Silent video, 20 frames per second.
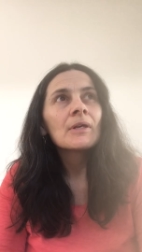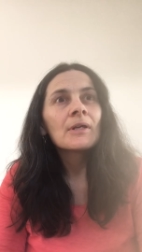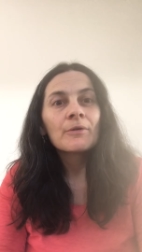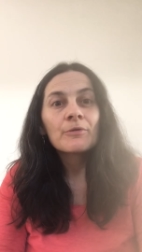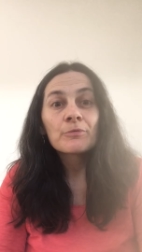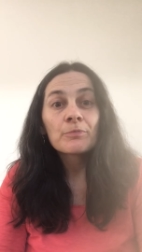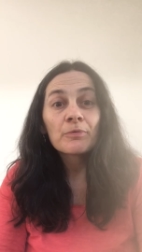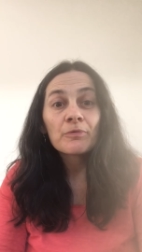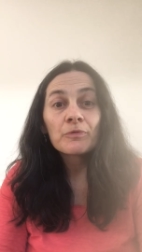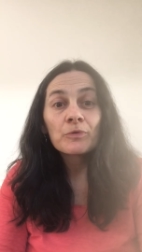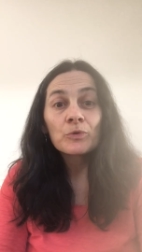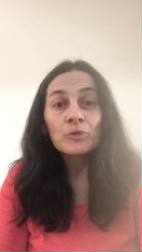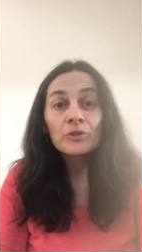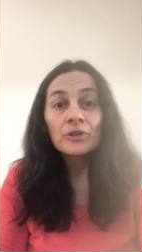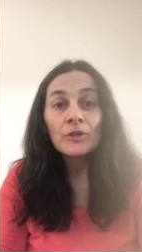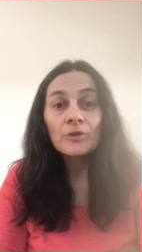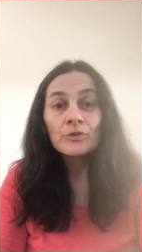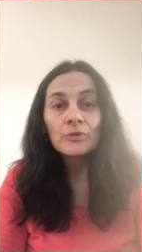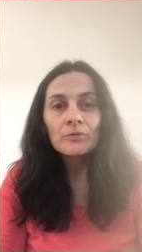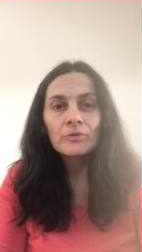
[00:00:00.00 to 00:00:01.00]
It was before
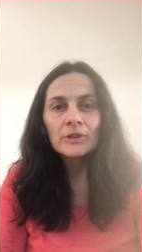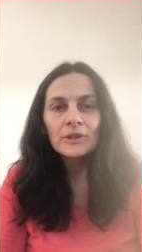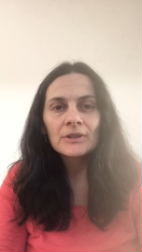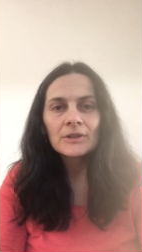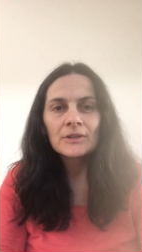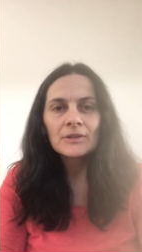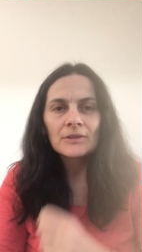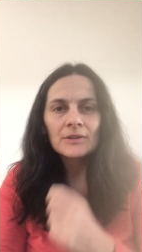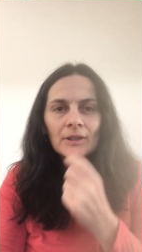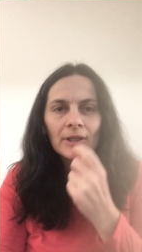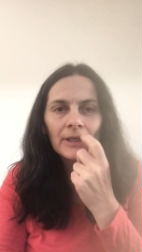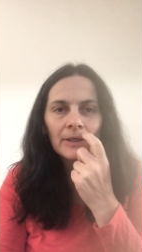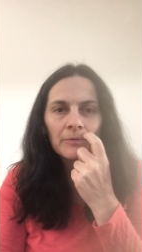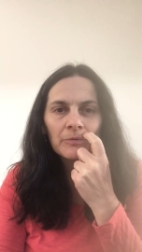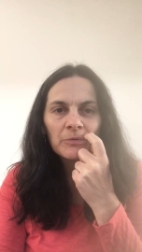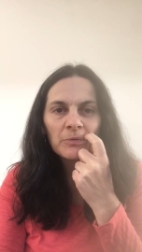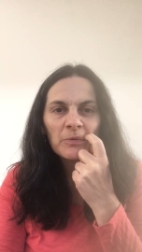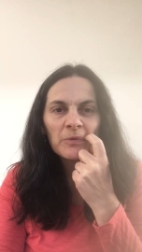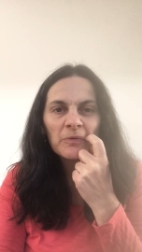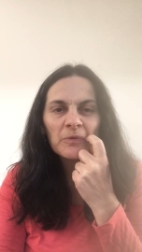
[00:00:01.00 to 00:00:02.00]
social distancing, it
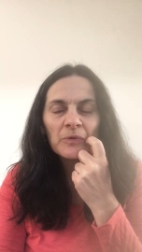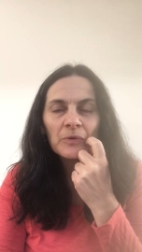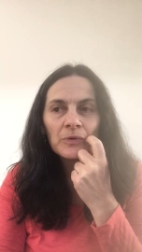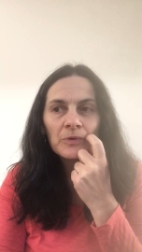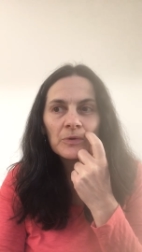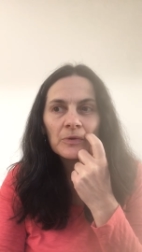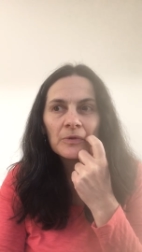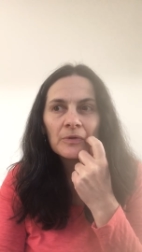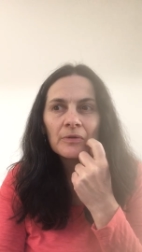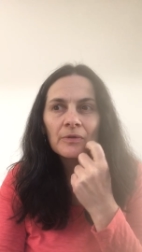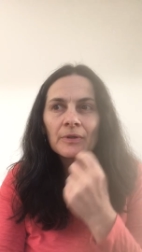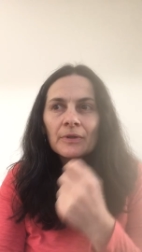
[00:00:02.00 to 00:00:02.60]
was before